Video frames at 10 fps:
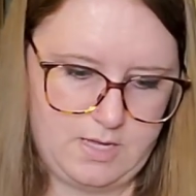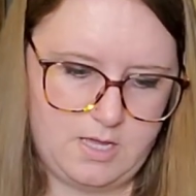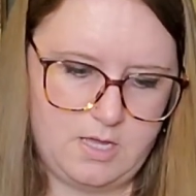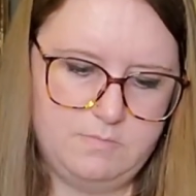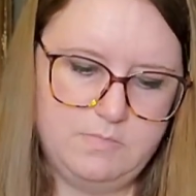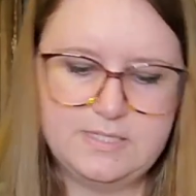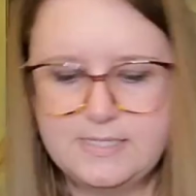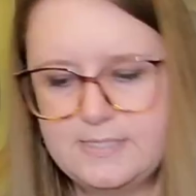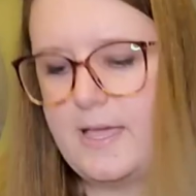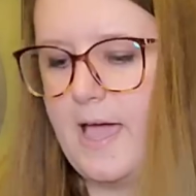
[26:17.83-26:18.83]
Uh,
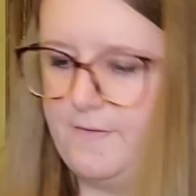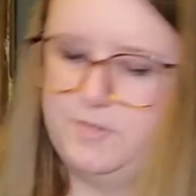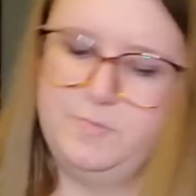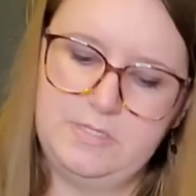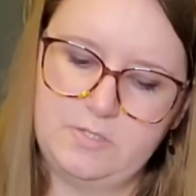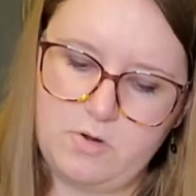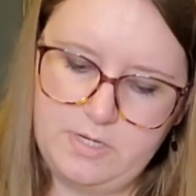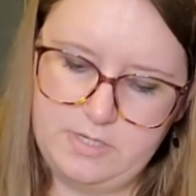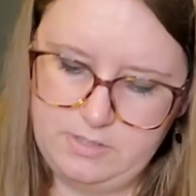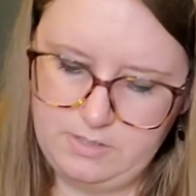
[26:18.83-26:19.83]
this doesn't have to be
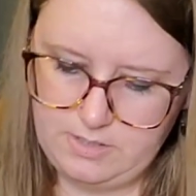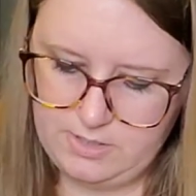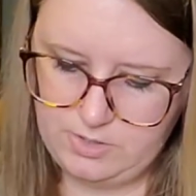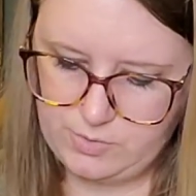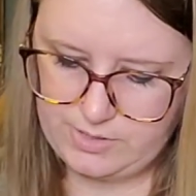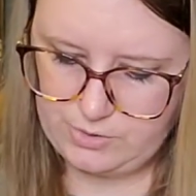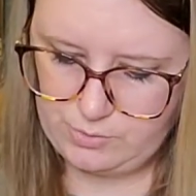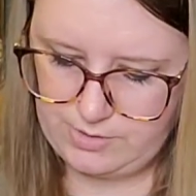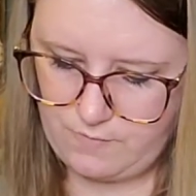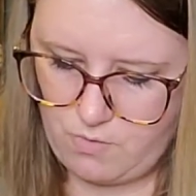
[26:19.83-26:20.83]
started in
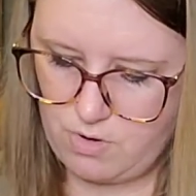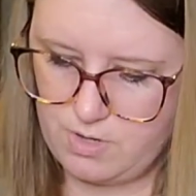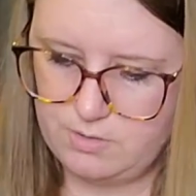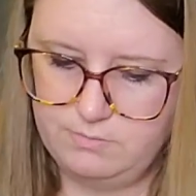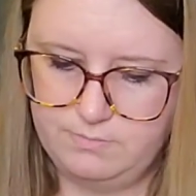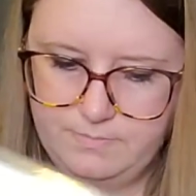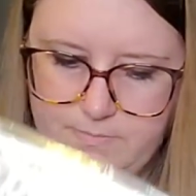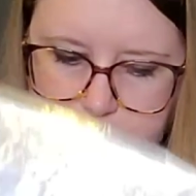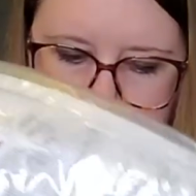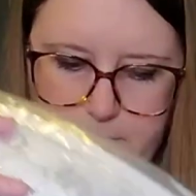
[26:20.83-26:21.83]
2024,
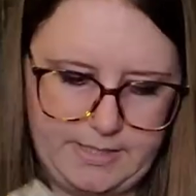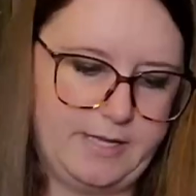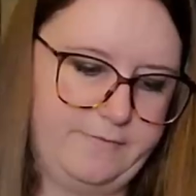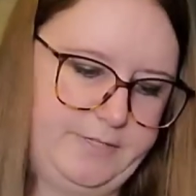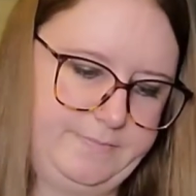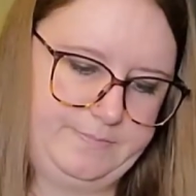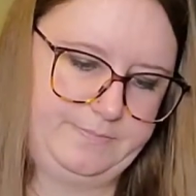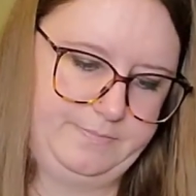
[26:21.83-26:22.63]
but I love it.